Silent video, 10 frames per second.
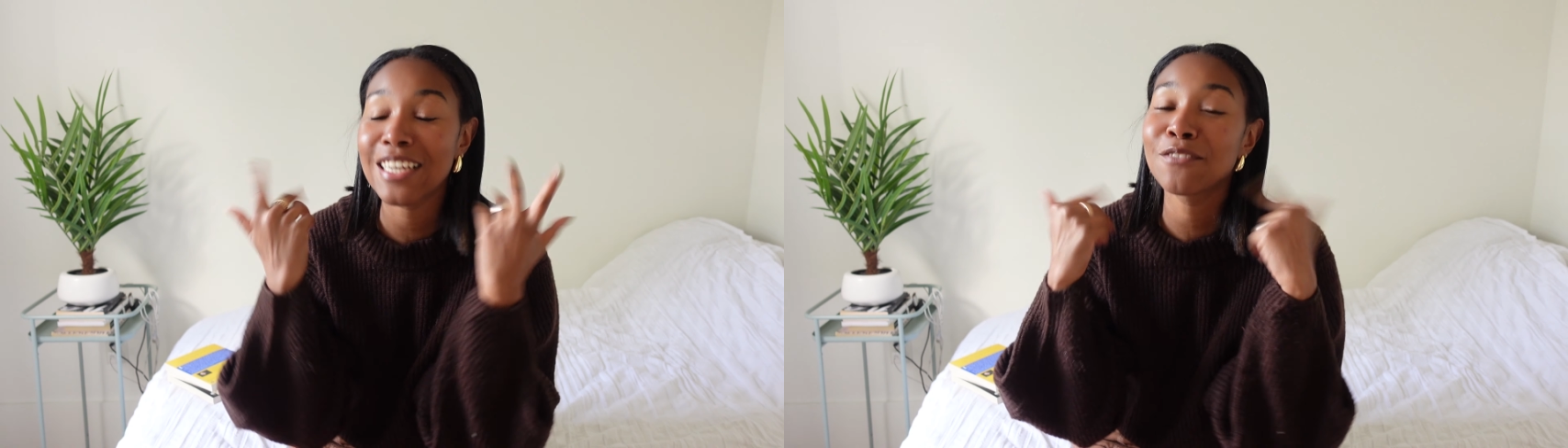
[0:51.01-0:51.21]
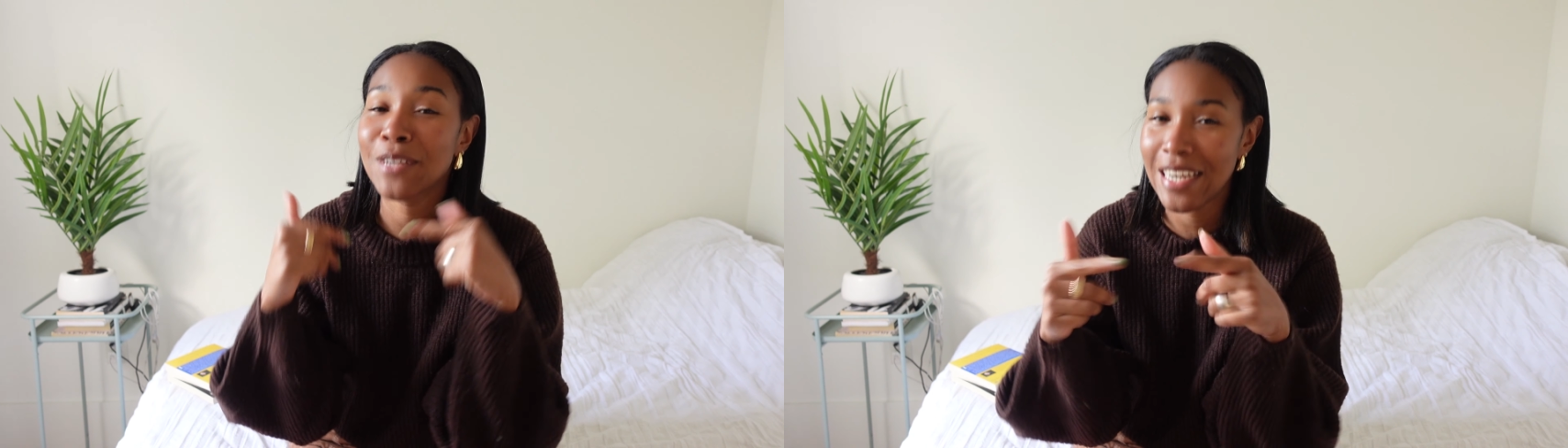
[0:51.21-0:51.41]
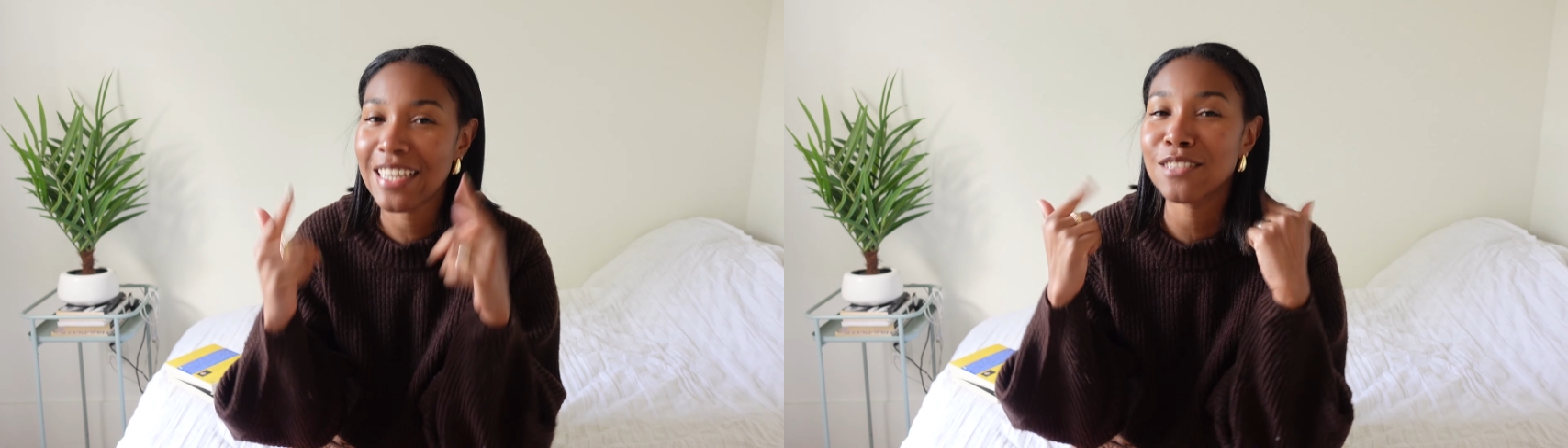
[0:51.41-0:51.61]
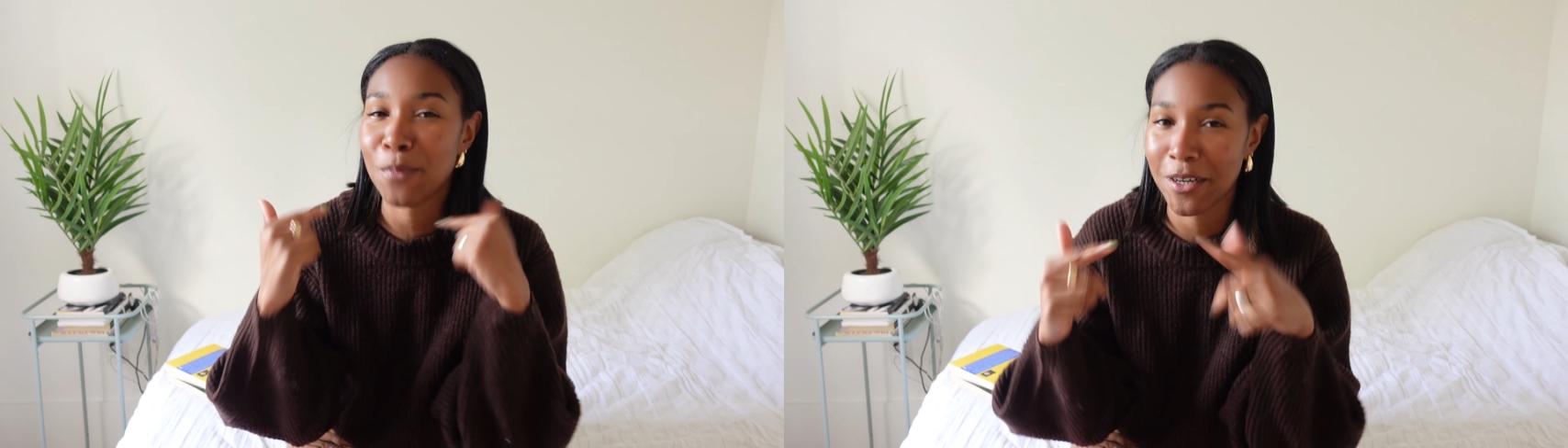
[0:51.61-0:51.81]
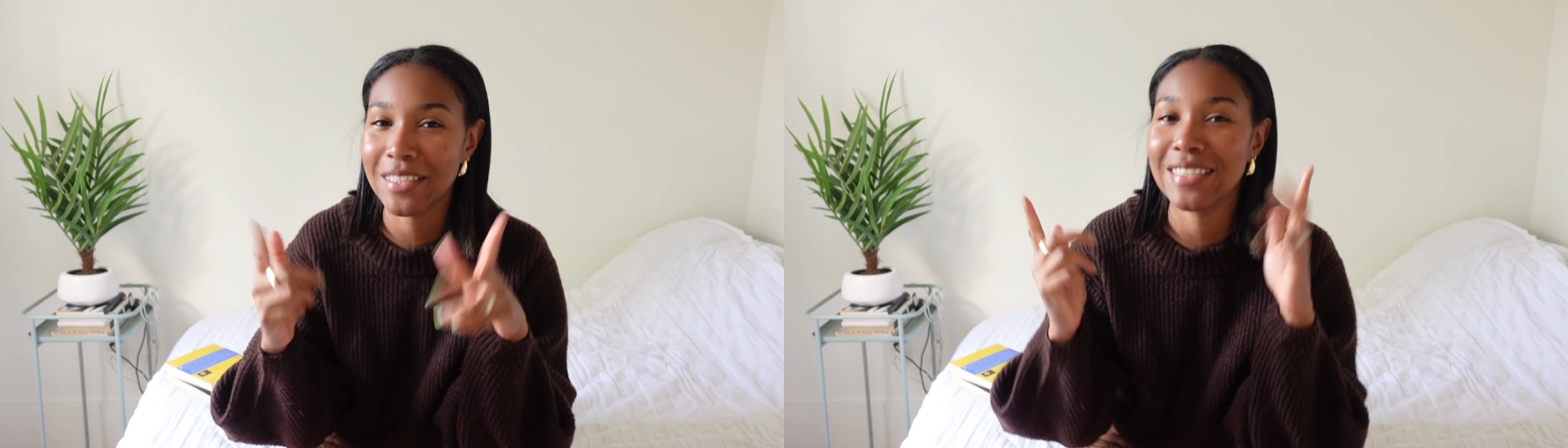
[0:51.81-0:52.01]
Like, reading is
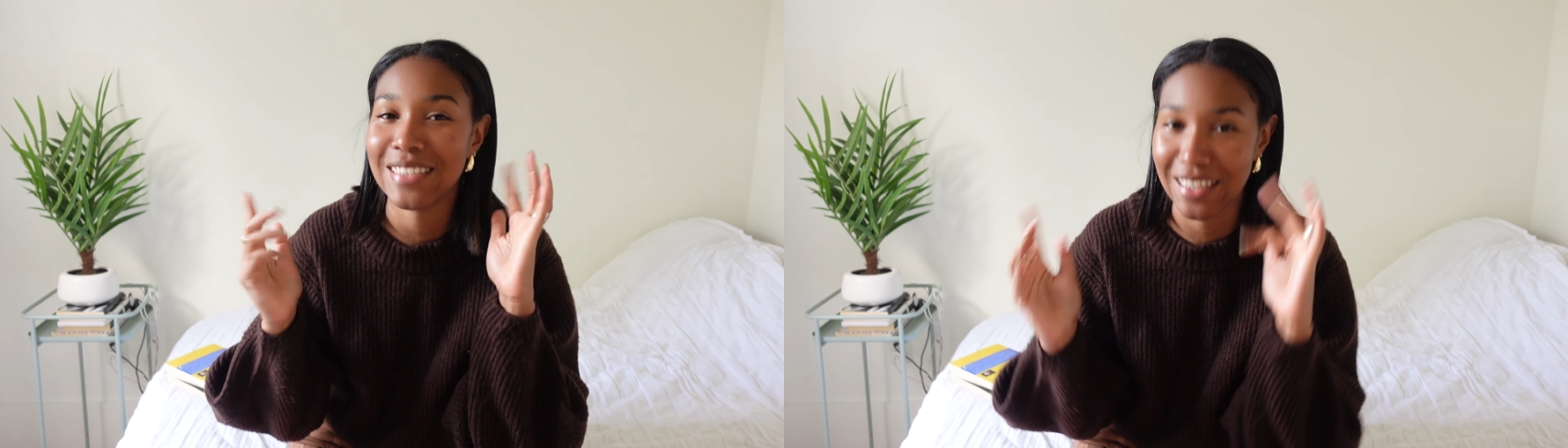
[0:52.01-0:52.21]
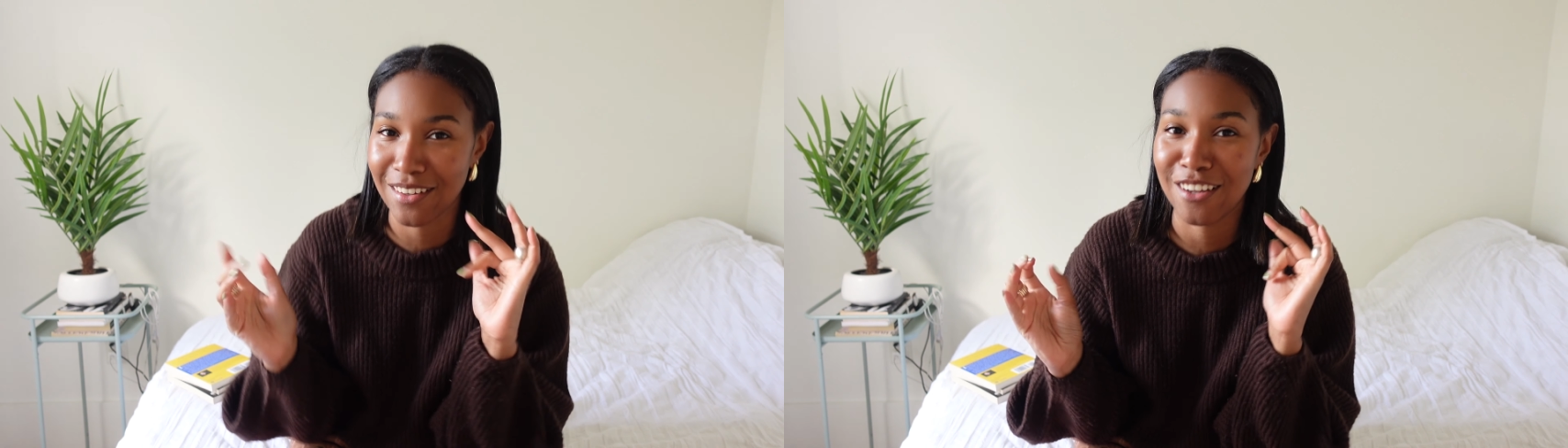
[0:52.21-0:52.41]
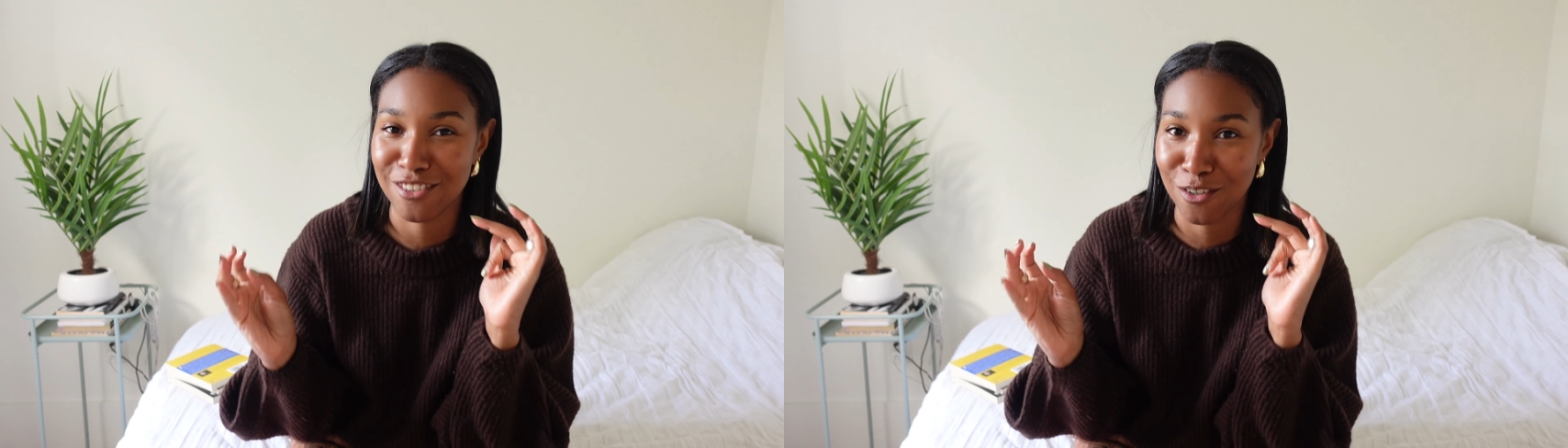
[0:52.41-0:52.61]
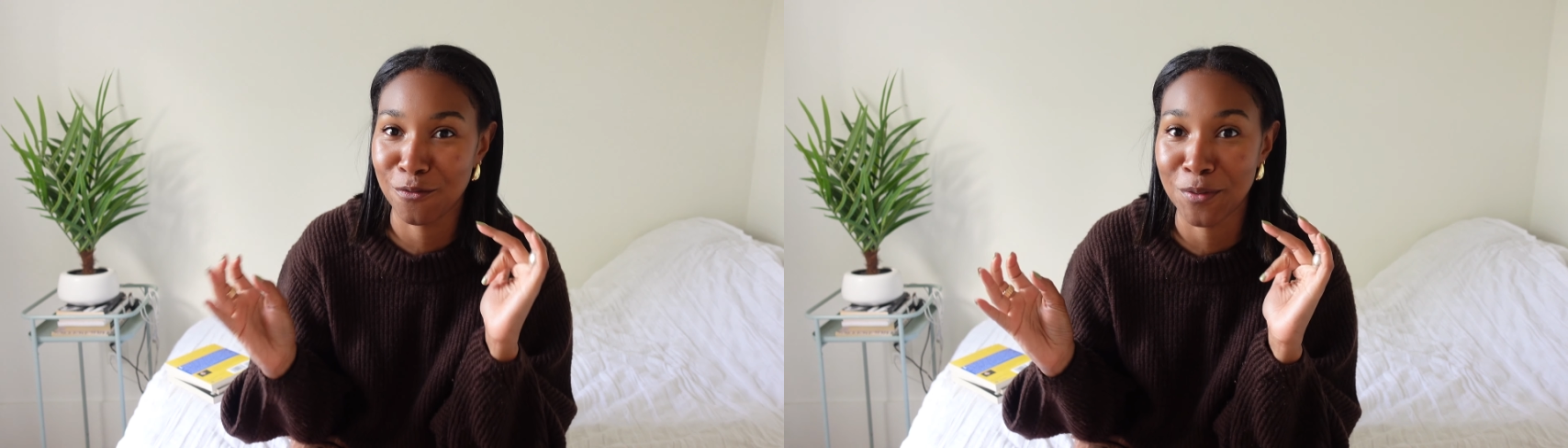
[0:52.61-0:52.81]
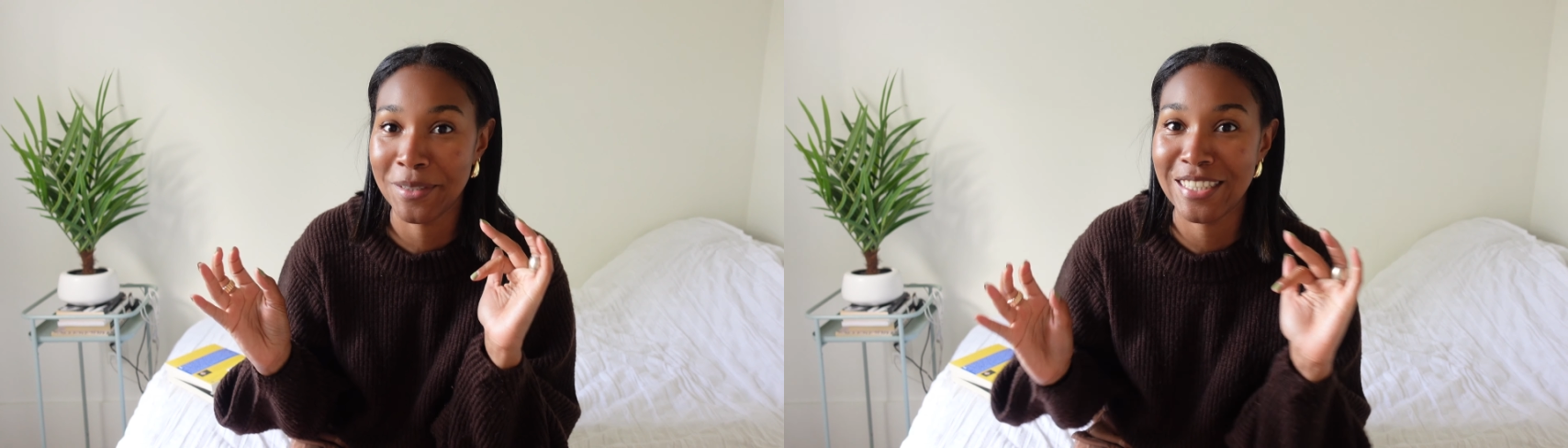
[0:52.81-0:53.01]
partly psychological
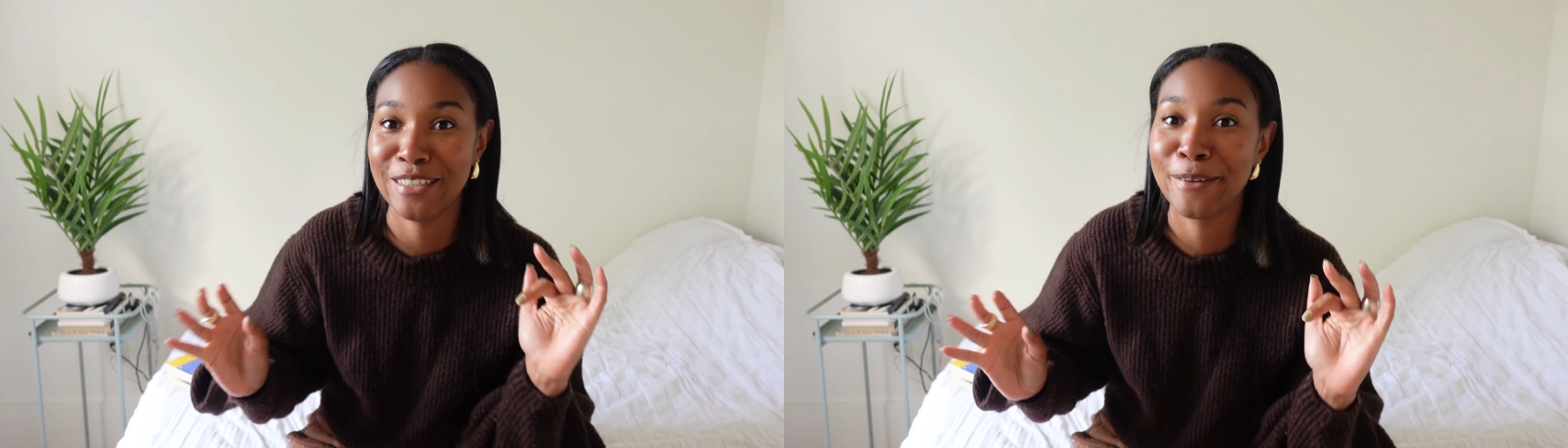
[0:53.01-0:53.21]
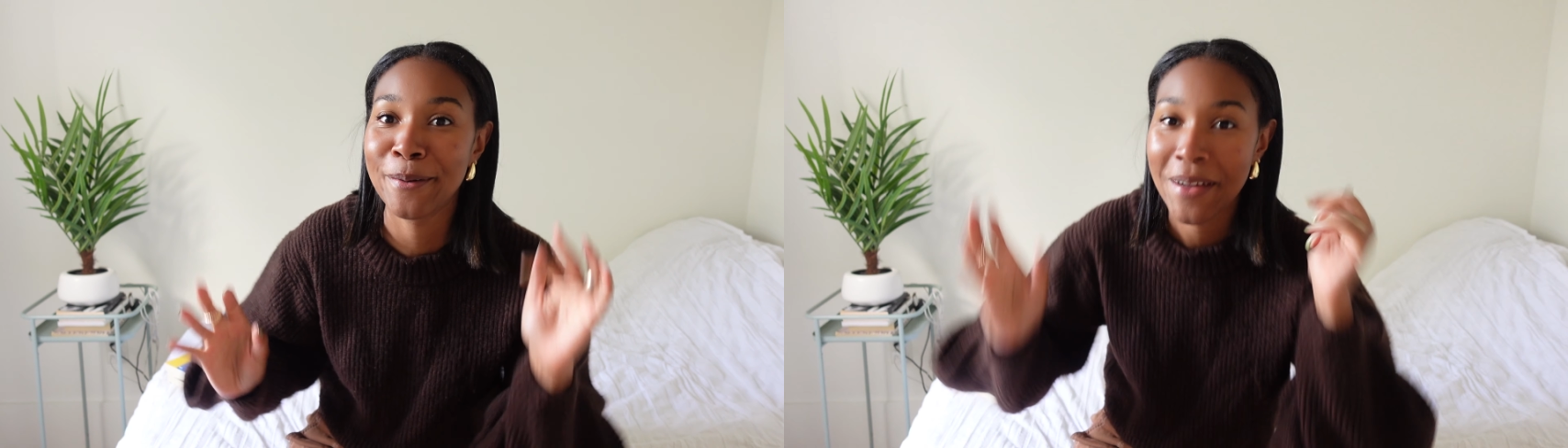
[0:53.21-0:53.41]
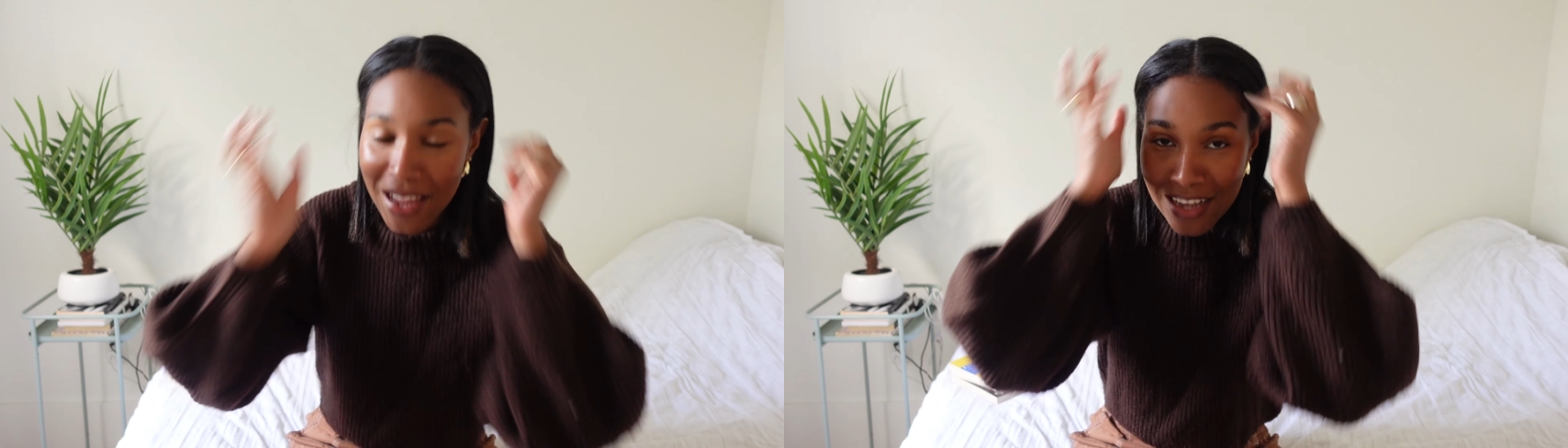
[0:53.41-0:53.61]
for me too.